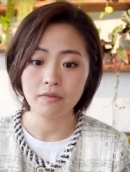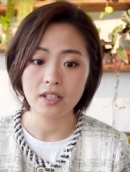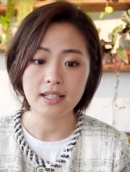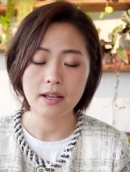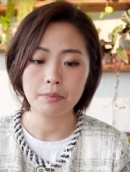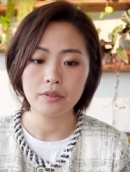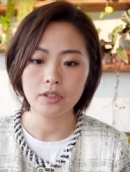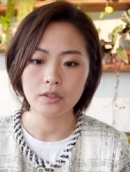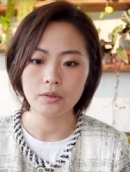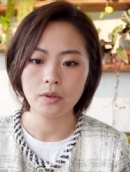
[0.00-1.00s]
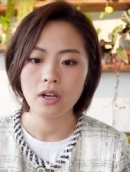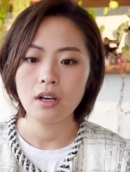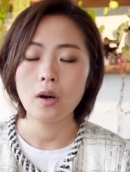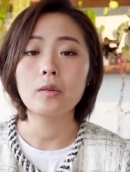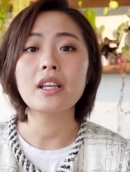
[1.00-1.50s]
For example, you
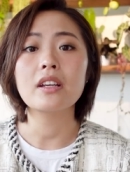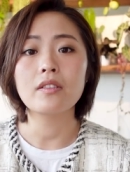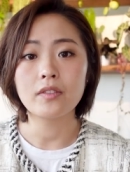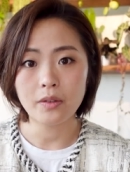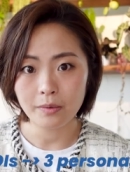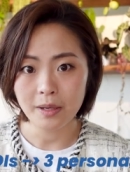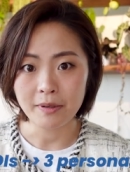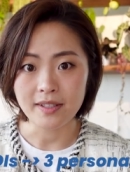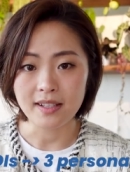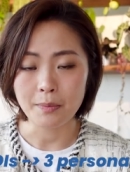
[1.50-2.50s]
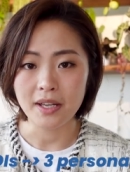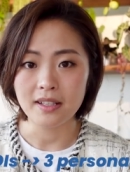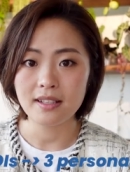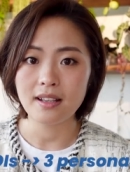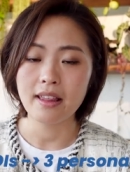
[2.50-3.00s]
only interviewed 3 participants